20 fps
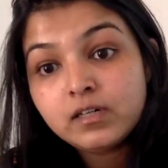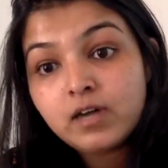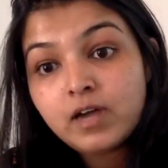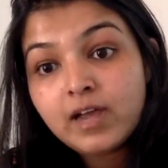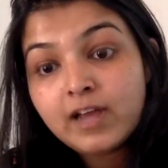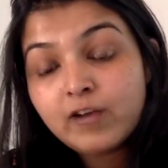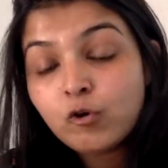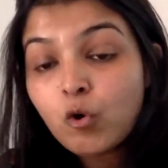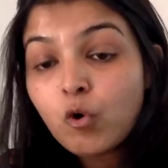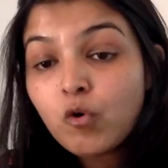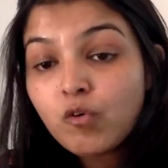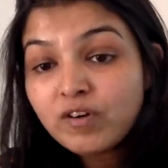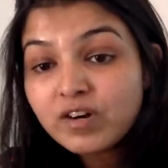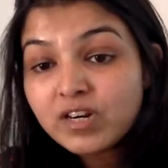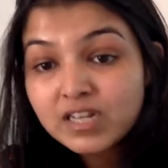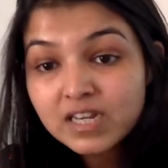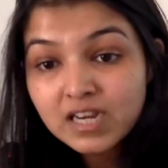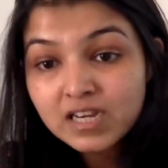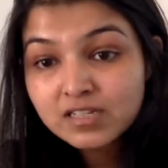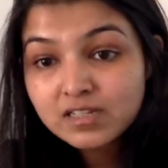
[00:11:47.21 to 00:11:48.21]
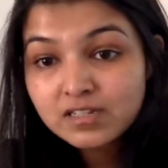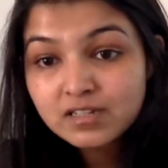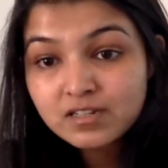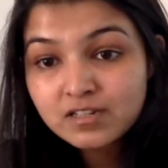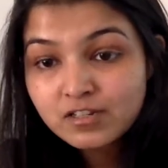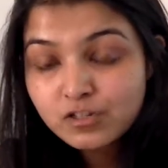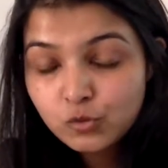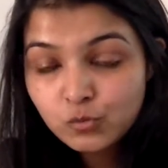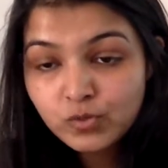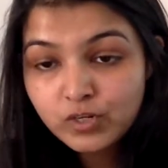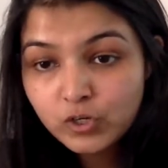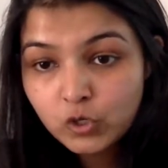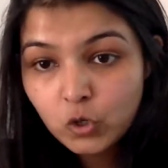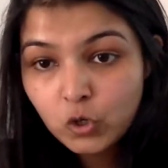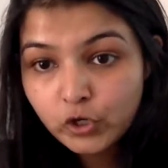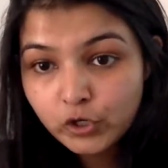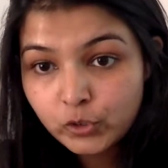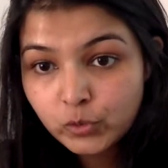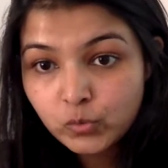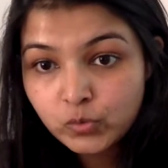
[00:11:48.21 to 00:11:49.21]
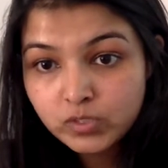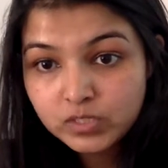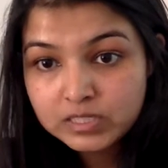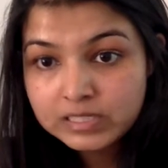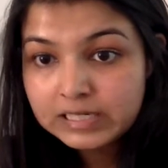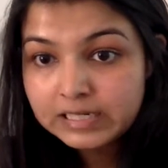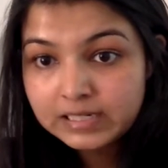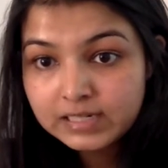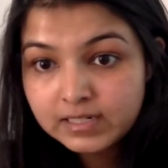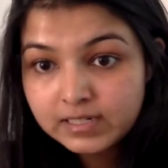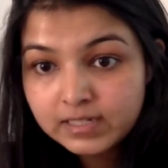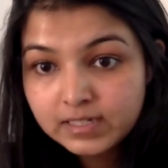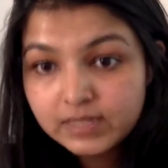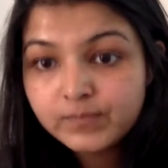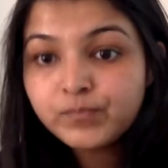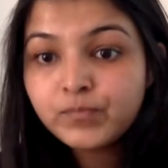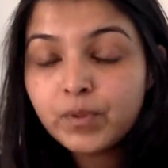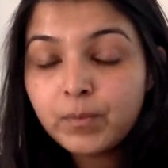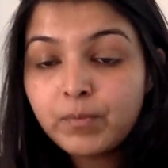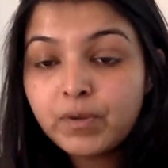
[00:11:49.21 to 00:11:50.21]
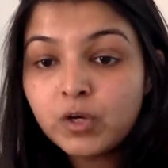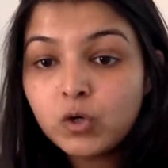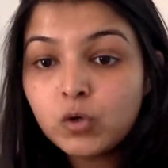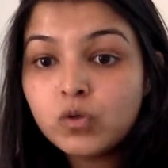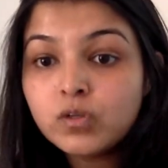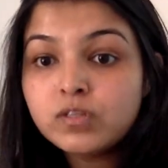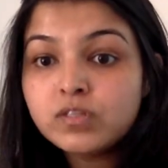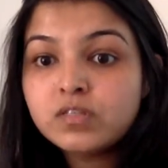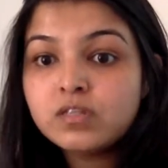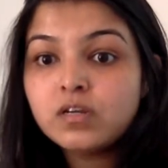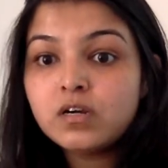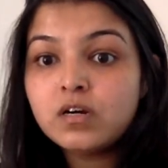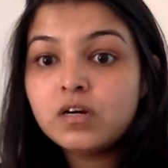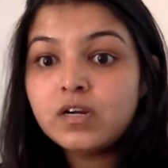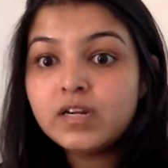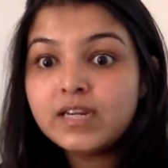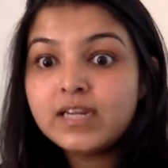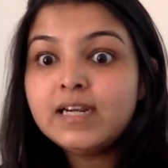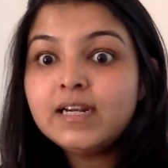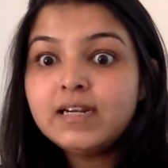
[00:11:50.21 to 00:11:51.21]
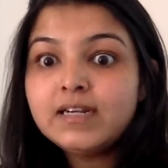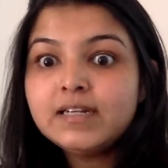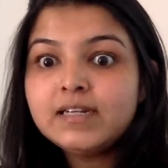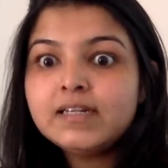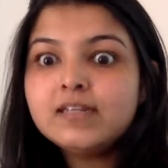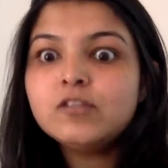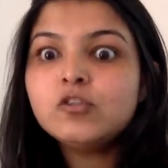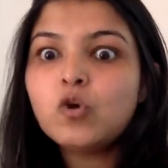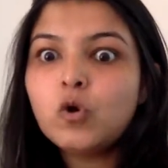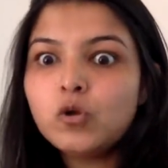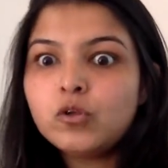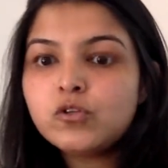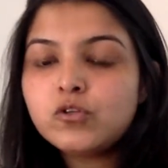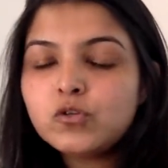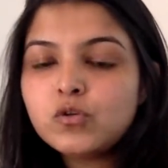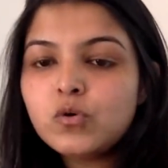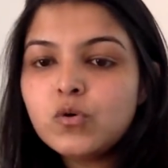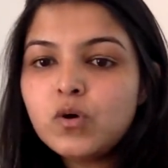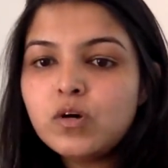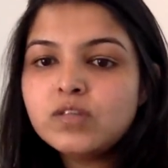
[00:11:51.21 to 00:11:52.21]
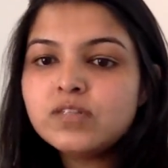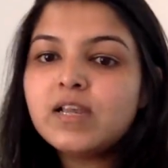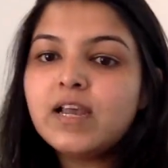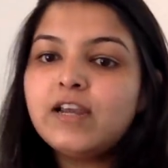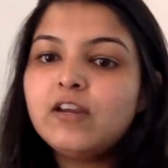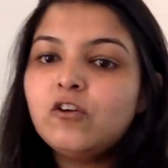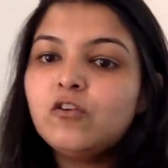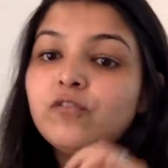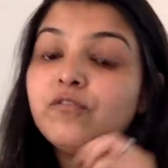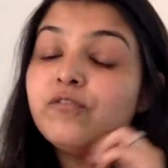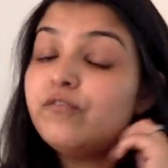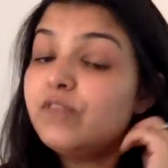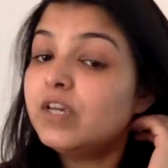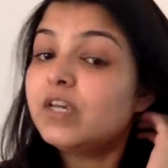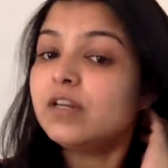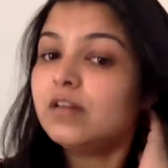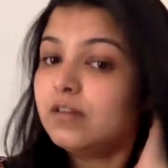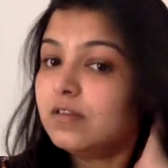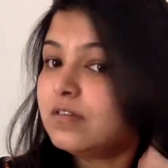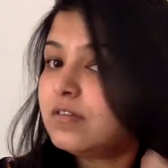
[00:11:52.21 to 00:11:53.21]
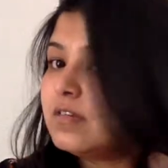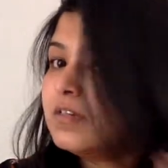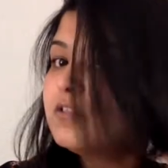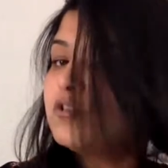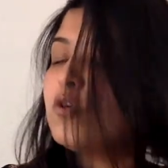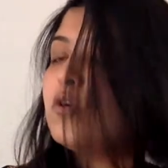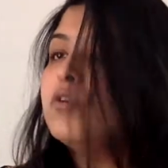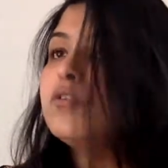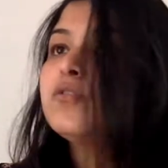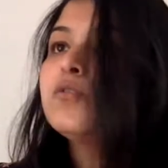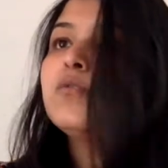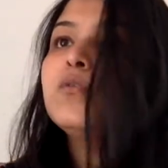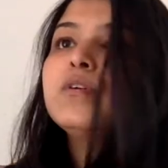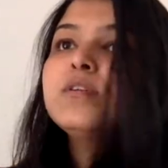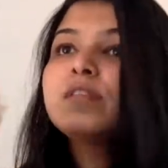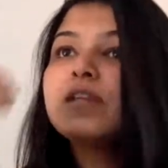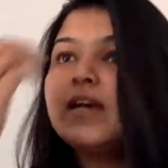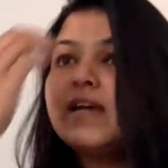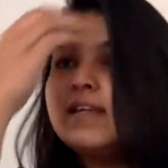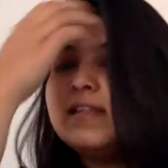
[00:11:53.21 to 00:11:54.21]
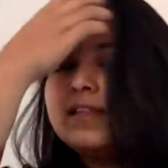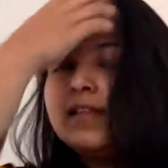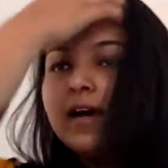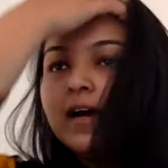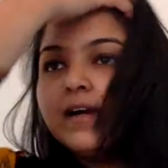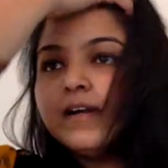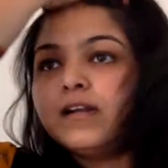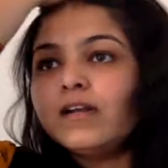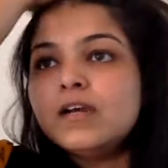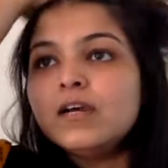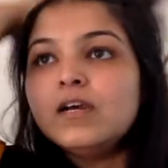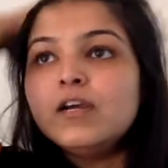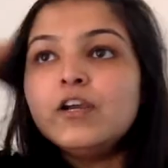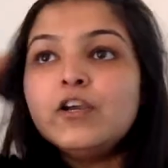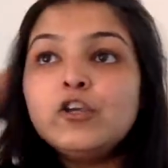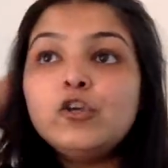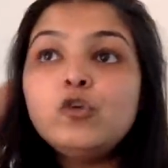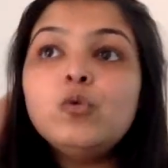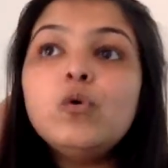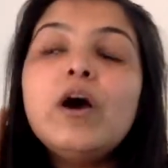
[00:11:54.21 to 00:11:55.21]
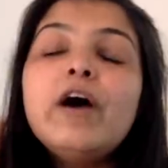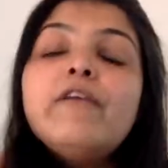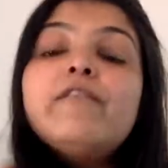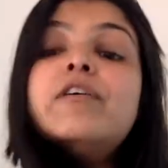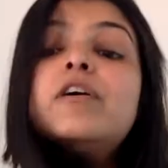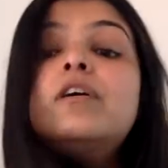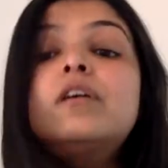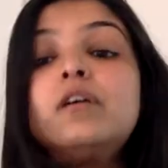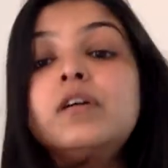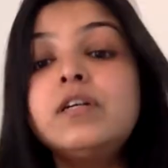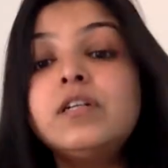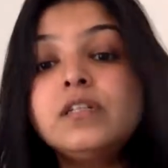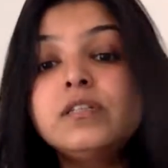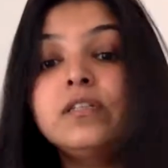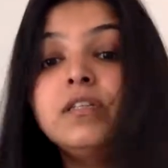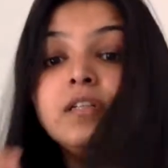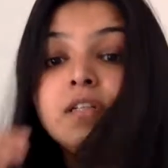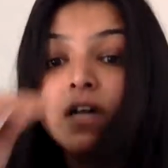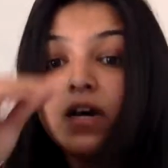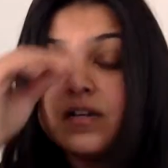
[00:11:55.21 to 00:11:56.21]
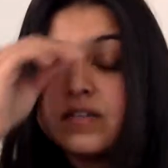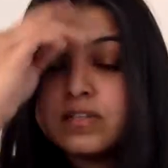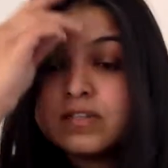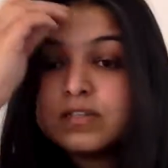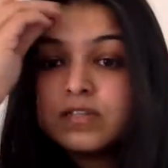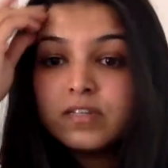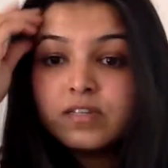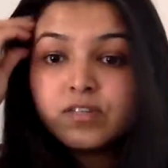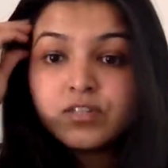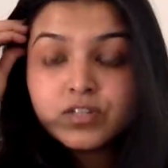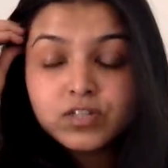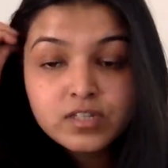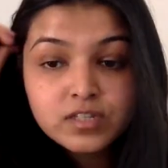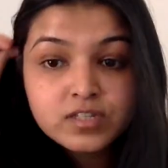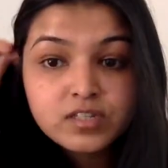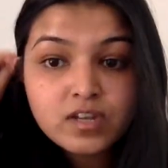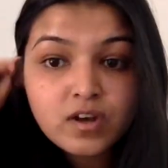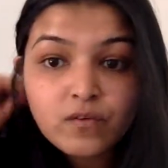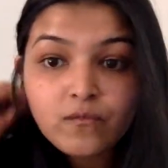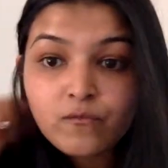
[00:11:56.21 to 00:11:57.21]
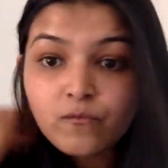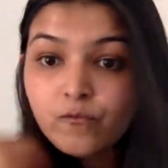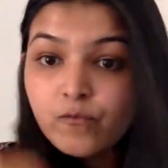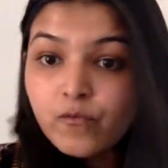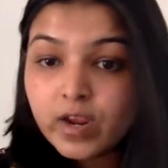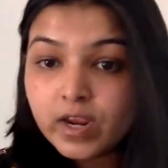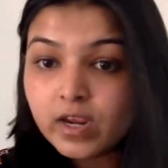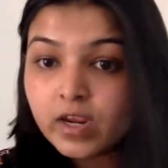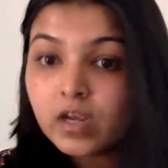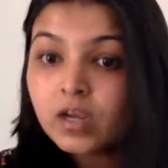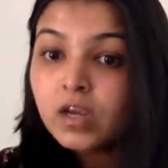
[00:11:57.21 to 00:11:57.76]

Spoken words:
an overt narcissist will not use guilt, because guilt is also a sign of weakness. It's also a sign that you have hurt the narcissist in some way.